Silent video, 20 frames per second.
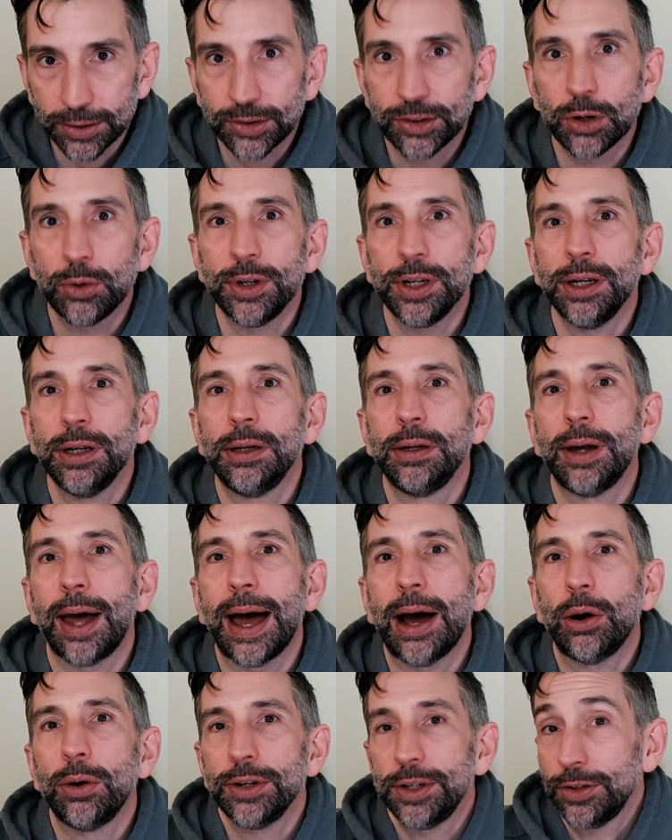so did
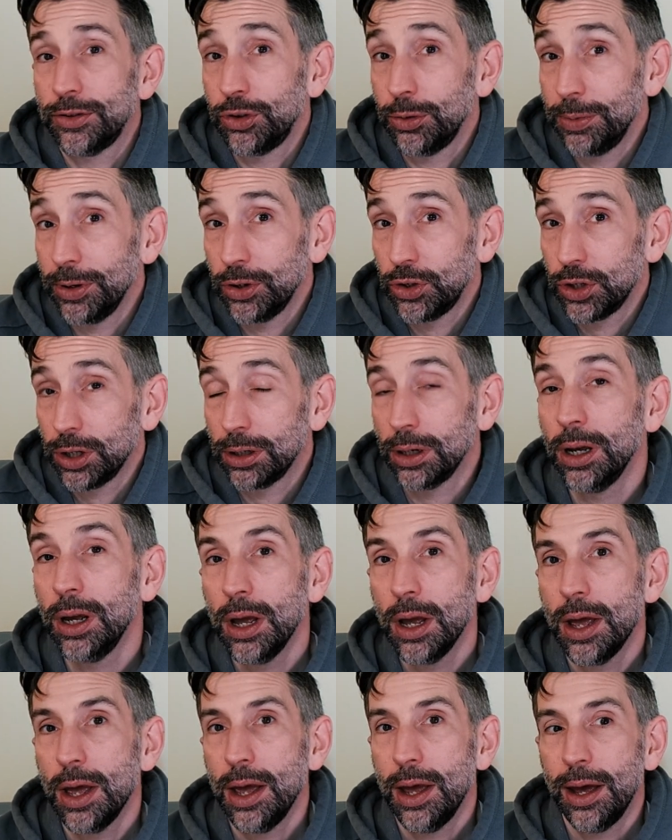our distribution
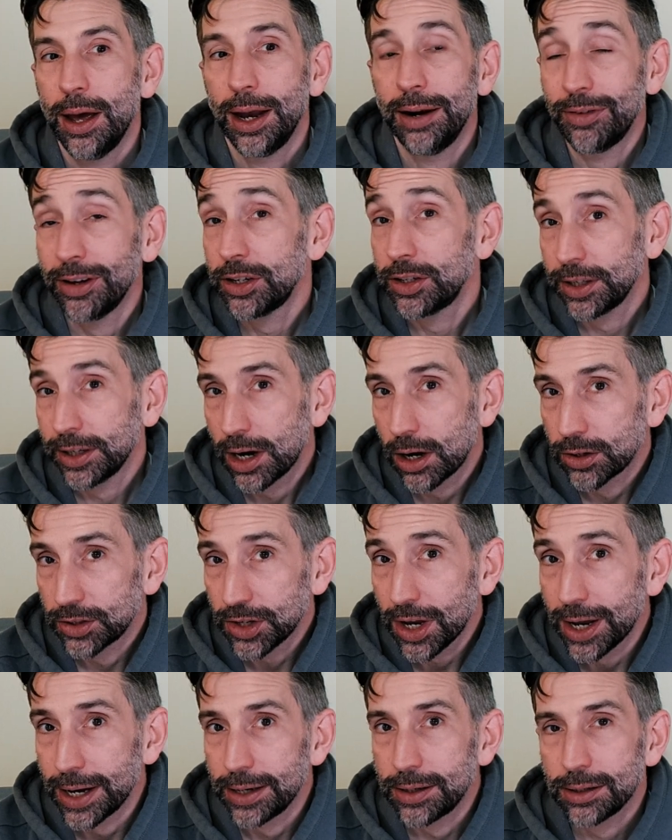and eventually our
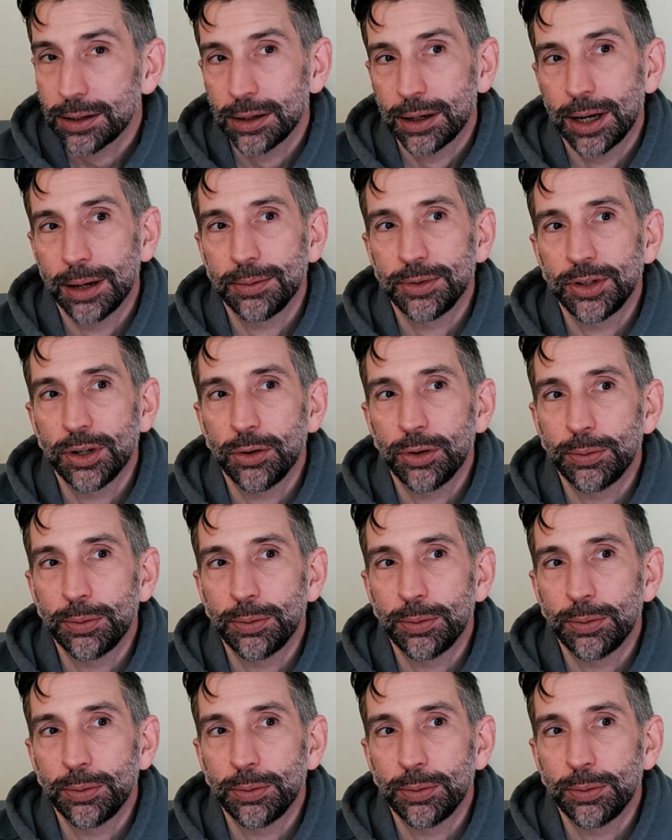site. So